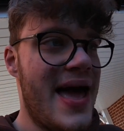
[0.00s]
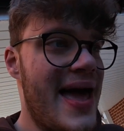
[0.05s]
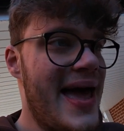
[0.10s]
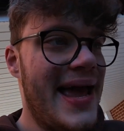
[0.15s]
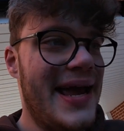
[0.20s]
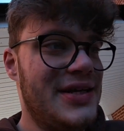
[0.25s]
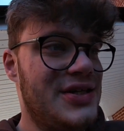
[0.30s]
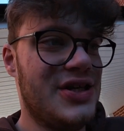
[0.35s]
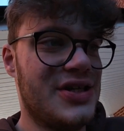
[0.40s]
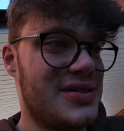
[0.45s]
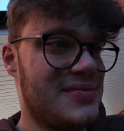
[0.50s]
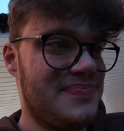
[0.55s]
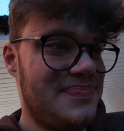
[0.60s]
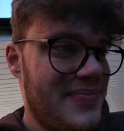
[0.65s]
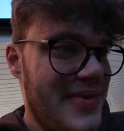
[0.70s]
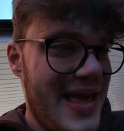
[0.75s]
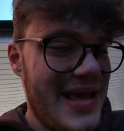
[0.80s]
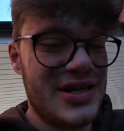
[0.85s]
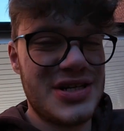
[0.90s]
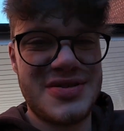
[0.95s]
it just
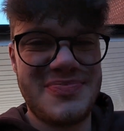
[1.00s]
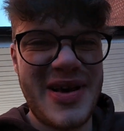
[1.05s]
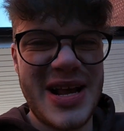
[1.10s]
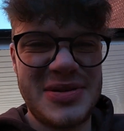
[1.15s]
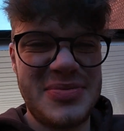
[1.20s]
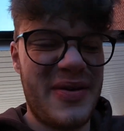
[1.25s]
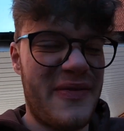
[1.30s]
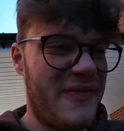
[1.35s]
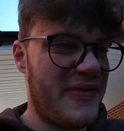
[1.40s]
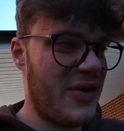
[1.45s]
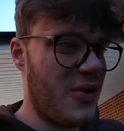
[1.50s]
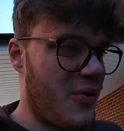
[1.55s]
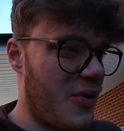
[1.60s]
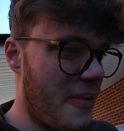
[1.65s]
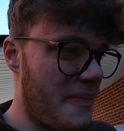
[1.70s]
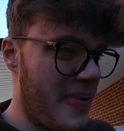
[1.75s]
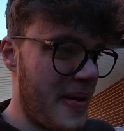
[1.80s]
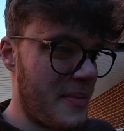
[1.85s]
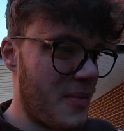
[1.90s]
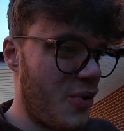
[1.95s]
makes me feel a
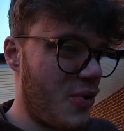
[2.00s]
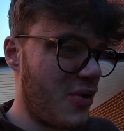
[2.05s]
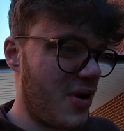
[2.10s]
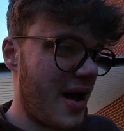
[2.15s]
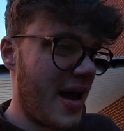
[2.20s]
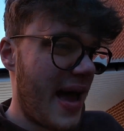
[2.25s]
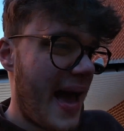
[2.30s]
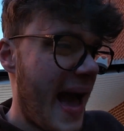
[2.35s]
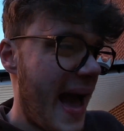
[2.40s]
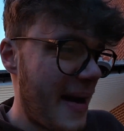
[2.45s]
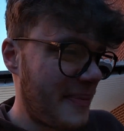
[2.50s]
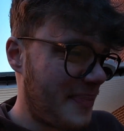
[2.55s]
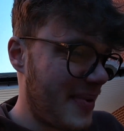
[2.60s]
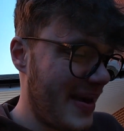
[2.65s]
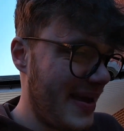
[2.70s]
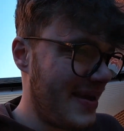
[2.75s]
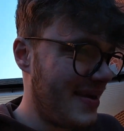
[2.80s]
bit more like happy.